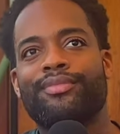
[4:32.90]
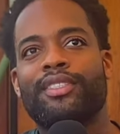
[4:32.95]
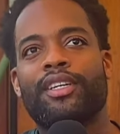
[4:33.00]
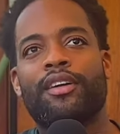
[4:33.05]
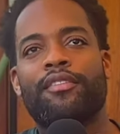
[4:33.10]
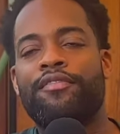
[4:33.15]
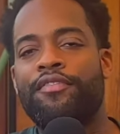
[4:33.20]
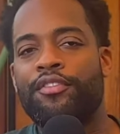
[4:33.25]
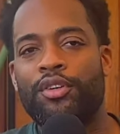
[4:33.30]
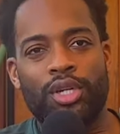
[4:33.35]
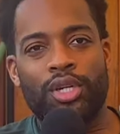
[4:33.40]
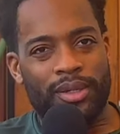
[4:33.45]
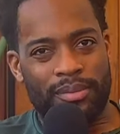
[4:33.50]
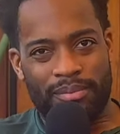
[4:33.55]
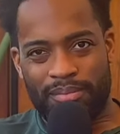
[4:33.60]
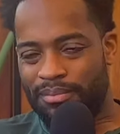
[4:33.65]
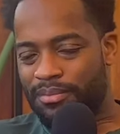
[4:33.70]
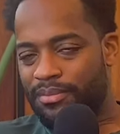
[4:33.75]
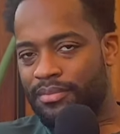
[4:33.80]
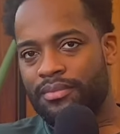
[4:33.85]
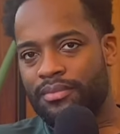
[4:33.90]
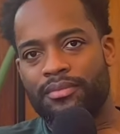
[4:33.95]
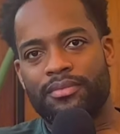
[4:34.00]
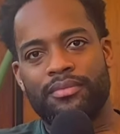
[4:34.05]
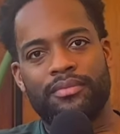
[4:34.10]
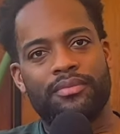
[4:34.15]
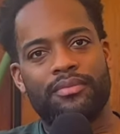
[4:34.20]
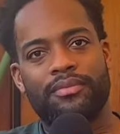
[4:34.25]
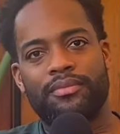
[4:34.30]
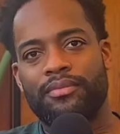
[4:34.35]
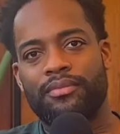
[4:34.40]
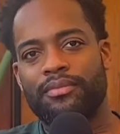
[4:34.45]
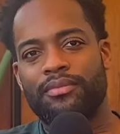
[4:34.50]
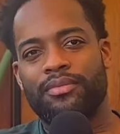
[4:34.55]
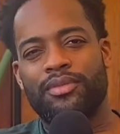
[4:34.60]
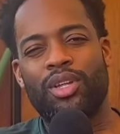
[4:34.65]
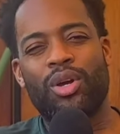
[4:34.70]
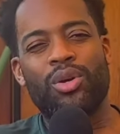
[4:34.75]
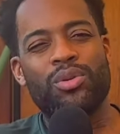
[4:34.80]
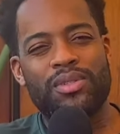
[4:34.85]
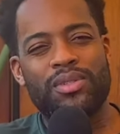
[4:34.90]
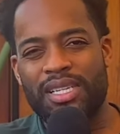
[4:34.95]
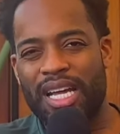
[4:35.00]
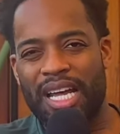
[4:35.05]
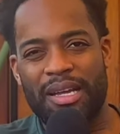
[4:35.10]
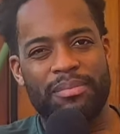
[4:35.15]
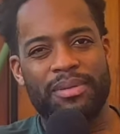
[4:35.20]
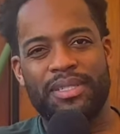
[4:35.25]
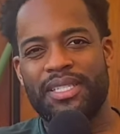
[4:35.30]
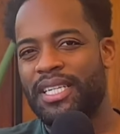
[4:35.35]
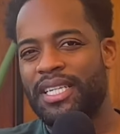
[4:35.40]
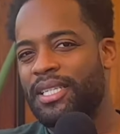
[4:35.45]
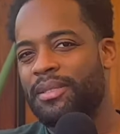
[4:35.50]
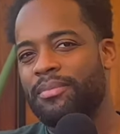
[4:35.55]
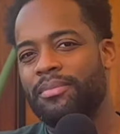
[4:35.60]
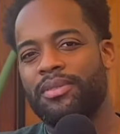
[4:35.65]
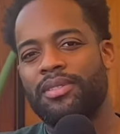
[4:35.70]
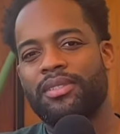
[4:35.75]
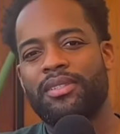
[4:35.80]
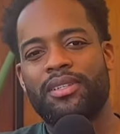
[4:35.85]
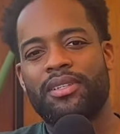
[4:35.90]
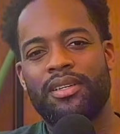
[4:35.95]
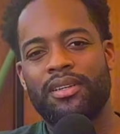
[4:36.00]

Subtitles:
Fulham, those type of teams.